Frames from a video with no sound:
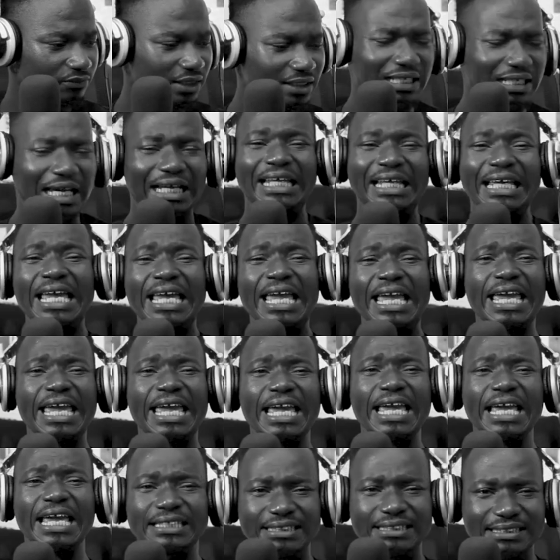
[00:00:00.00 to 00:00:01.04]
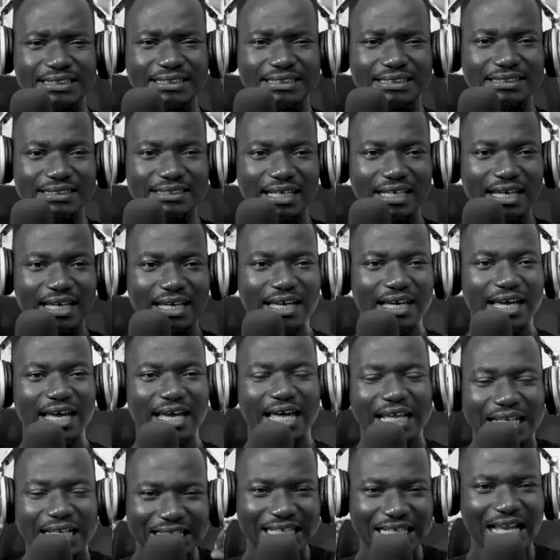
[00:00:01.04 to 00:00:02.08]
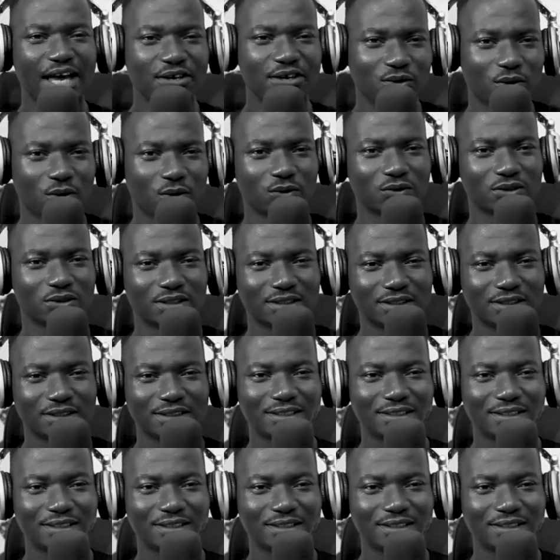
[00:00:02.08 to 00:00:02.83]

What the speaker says: That he is a lion.